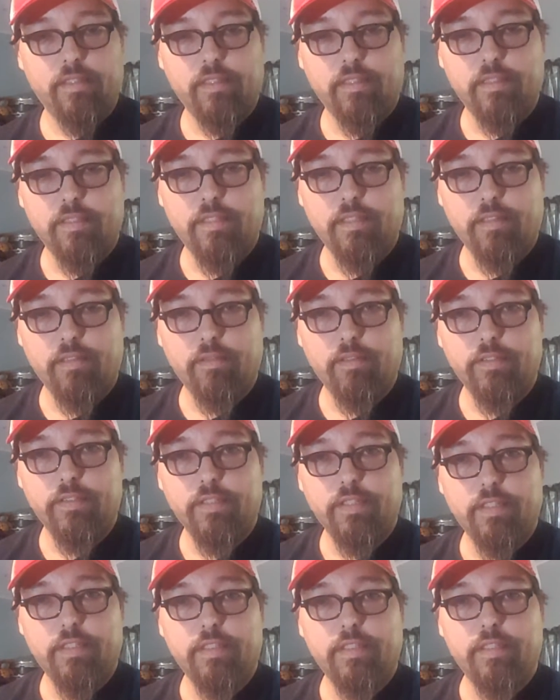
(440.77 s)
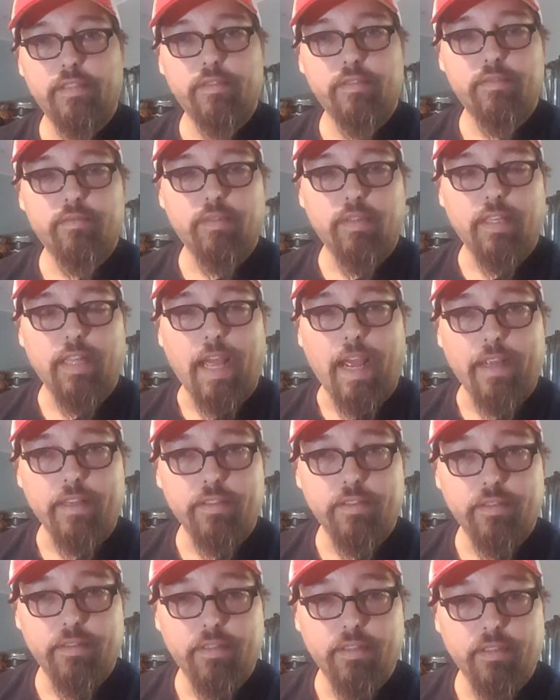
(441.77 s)
And so what you're going to do is
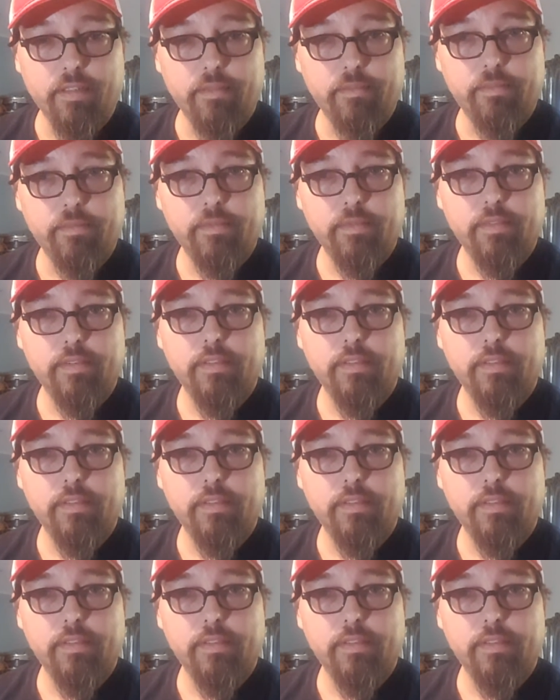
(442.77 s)
relax your thumb,